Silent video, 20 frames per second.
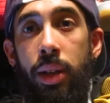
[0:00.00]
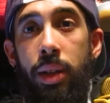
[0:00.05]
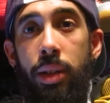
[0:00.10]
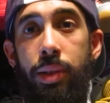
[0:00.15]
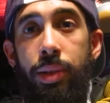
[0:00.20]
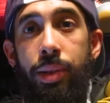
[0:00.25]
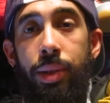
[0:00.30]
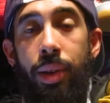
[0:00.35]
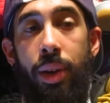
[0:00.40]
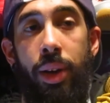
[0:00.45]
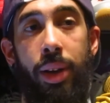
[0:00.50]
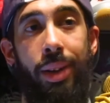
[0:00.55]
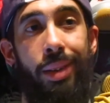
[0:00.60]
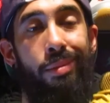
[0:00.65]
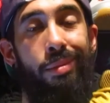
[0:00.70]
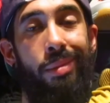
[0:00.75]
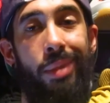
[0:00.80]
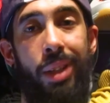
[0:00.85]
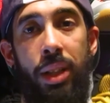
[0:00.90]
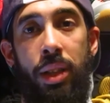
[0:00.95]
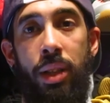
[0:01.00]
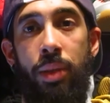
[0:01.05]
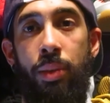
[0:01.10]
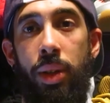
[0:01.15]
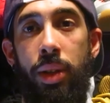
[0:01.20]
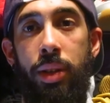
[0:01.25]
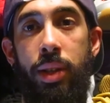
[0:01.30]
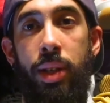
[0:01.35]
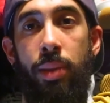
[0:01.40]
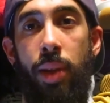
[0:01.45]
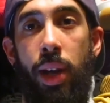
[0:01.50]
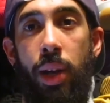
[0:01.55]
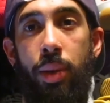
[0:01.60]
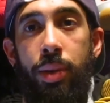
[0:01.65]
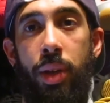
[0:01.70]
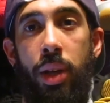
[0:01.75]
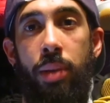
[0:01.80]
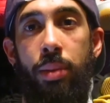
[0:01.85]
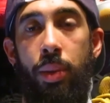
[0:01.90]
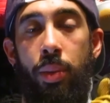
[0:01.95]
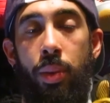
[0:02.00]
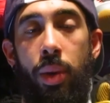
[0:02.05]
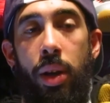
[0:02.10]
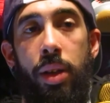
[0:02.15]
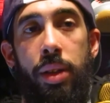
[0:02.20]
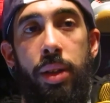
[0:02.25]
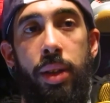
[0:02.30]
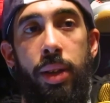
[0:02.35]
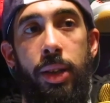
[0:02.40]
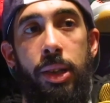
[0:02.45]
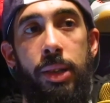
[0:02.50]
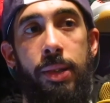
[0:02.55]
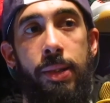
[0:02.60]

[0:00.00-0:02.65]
so it didn't really seem like it was going to be worth it.